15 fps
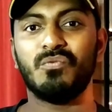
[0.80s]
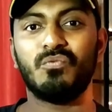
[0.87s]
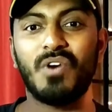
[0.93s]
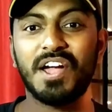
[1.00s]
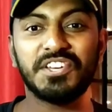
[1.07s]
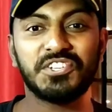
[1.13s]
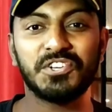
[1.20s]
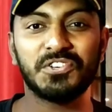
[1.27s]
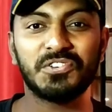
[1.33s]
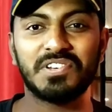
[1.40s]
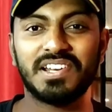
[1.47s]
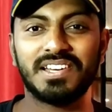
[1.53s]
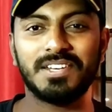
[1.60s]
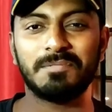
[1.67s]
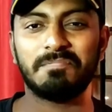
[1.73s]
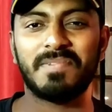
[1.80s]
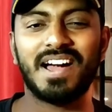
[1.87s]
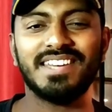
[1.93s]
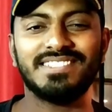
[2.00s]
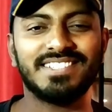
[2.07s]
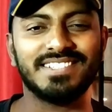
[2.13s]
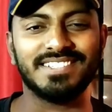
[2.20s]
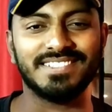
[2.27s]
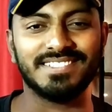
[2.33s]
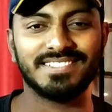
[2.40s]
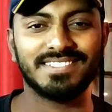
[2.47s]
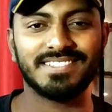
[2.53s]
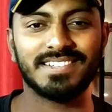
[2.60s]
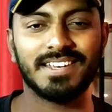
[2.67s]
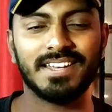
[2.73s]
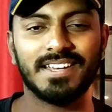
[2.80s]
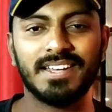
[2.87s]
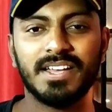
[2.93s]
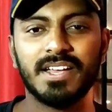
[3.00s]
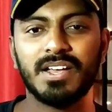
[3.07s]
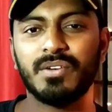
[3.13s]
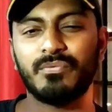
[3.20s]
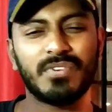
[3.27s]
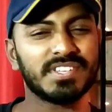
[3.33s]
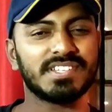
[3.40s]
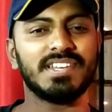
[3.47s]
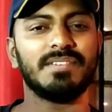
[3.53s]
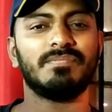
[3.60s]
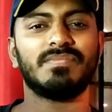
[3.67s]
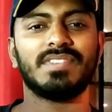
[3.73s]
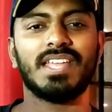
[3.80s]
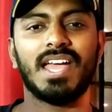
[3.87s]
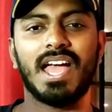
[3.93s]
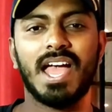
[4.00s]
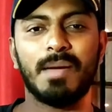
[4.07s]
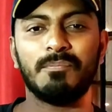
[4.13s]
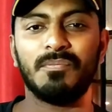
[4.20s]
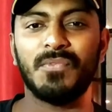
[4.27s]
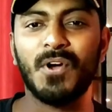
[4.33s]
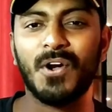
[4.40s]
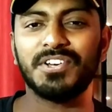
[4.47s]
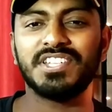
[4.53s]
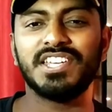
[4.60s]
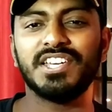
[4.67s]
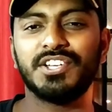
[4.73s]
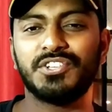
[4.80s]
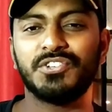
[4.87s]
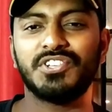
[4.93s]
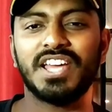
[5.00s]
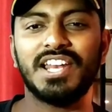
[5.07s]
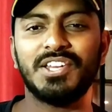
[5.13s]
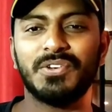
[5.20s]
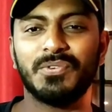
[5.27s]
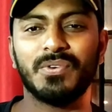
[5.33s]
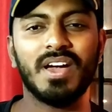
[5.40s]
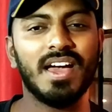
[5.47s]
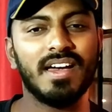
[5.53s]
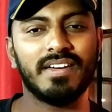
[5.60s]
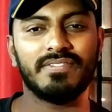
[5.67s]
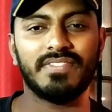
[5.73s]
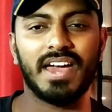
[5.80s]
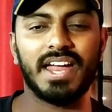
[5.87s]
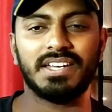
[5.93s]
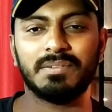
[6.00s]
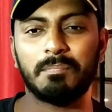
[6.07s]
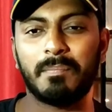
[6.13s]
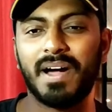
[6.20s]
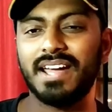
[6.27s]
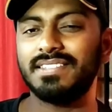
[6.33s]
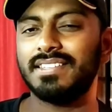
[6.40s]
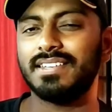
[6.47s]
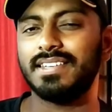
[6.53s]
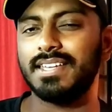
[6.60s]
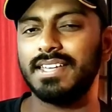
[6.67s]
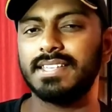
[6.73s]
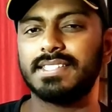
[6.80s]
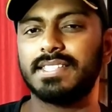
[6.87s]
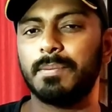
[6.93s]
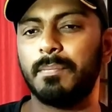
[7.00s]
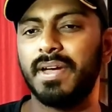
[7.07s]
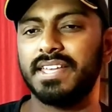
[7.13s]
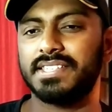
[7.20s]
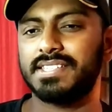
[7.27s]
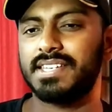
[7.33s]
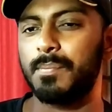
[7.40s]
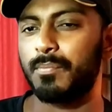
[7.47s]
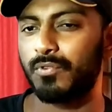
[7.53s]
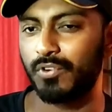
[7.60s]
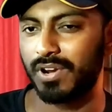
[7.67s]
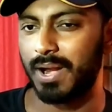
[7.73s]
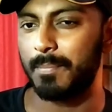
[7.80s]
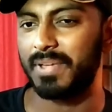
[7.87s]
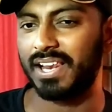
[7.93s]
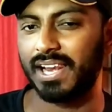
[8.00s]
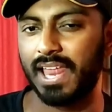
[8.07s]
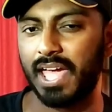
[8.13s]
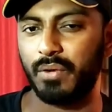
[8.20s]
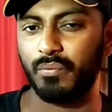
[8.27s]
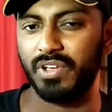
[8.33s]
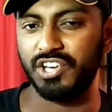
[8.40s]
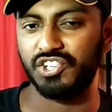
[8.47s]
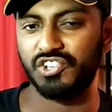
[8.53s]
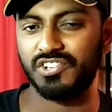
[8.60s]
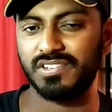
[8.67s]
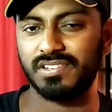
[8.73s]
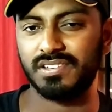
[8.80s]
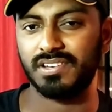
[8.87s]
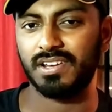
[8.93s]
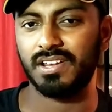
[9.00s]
why should you learn Python? Firstly, I'm not here to tell you that Python is the best programming language.